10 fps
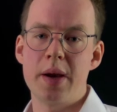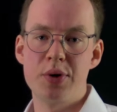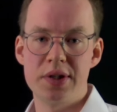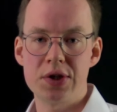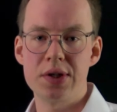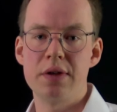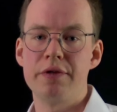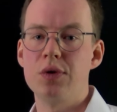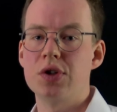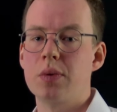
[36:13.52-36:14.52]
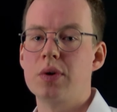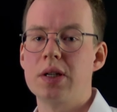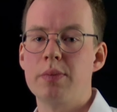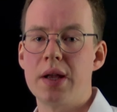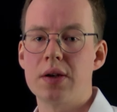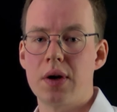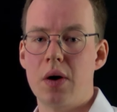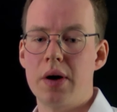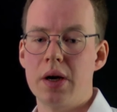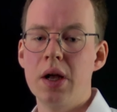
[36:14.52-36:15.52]
position in the future will depend on
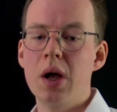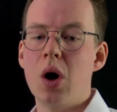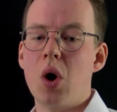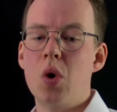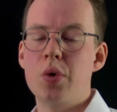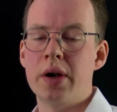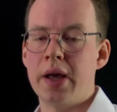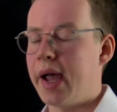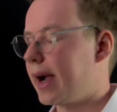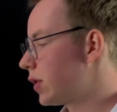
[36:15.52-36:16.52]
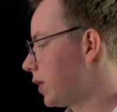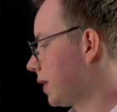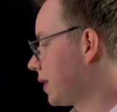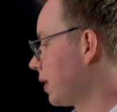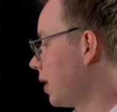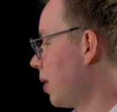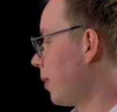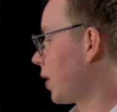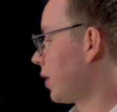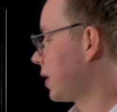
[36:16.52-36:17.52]
our own actions.
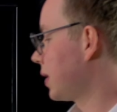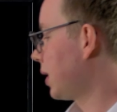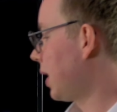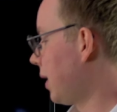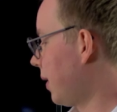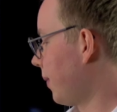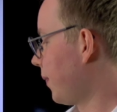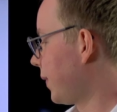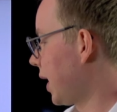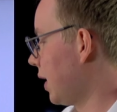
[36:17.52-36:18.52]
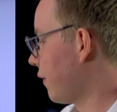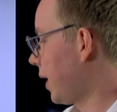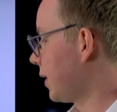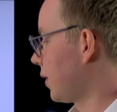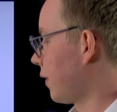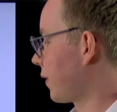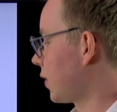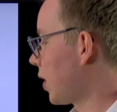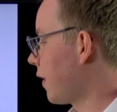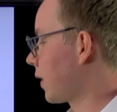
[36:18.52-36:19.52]
Because if I sort of
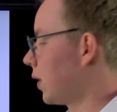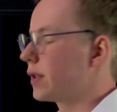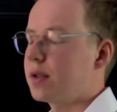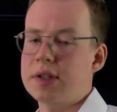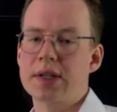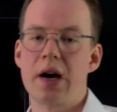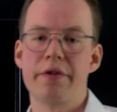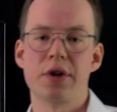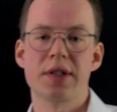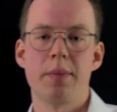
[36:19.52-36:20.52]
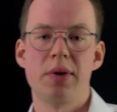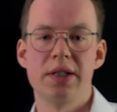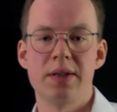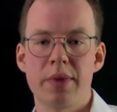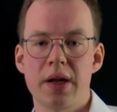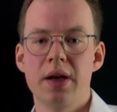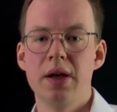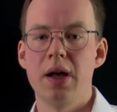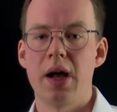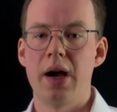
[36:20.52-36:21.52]
drive close to this car, for example, it may
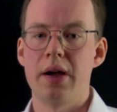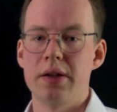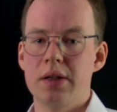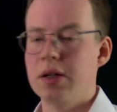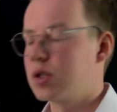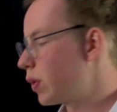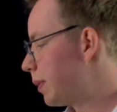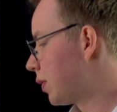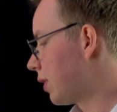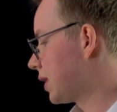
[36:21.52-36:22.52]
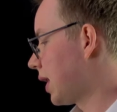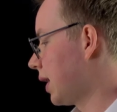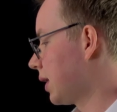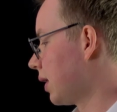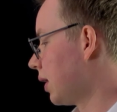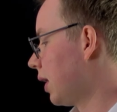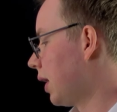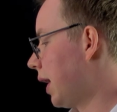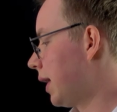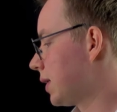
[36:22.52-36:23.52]
sweep to the side.
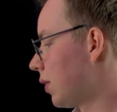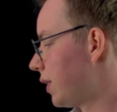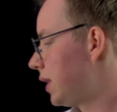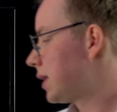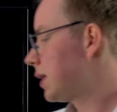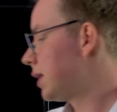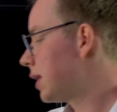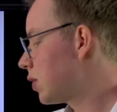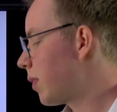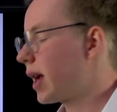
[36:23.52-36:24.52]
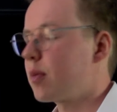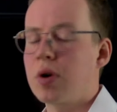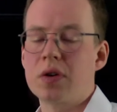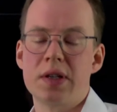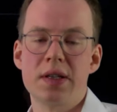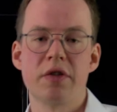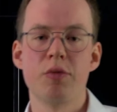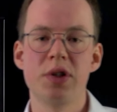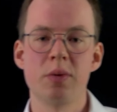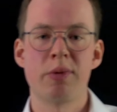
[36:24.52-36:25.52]
And so this decision-making process of
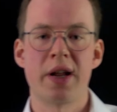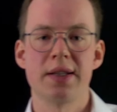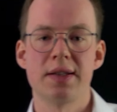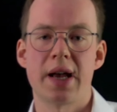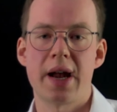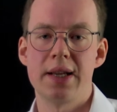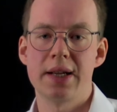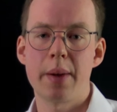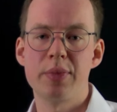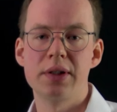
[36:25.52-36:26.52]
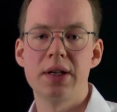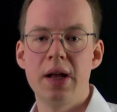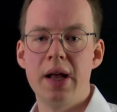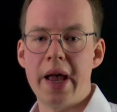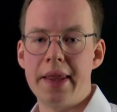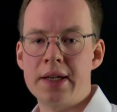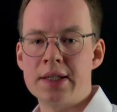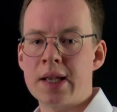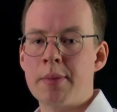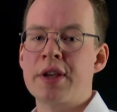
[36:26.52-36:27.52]
multiple players is highly coupled, and that is
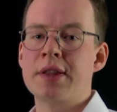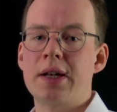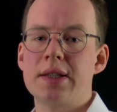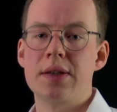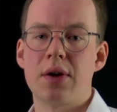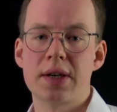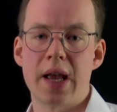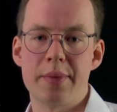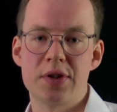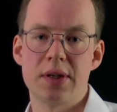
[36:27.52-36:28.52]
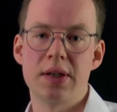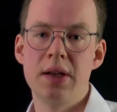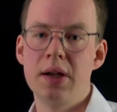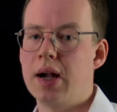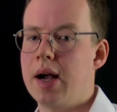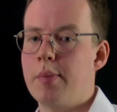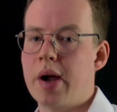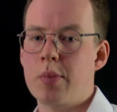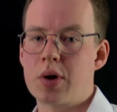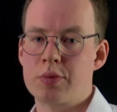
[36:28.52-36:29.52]
something that is not captured by
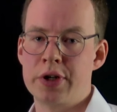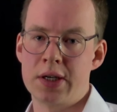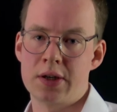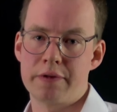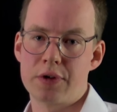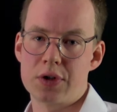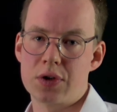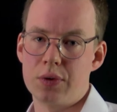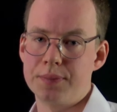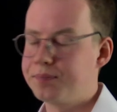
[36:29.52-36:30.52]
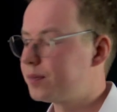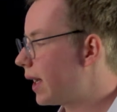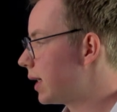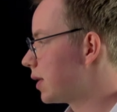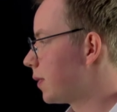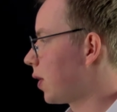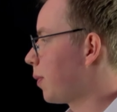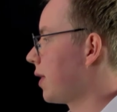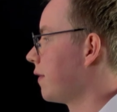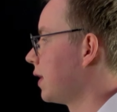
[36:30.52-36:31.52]
model predictive control, at least not
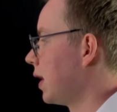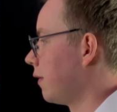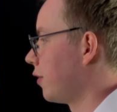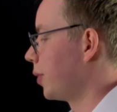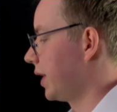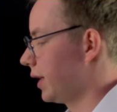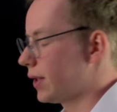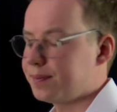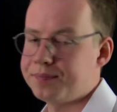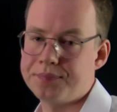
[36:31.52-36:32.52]
by the vanilla formulation.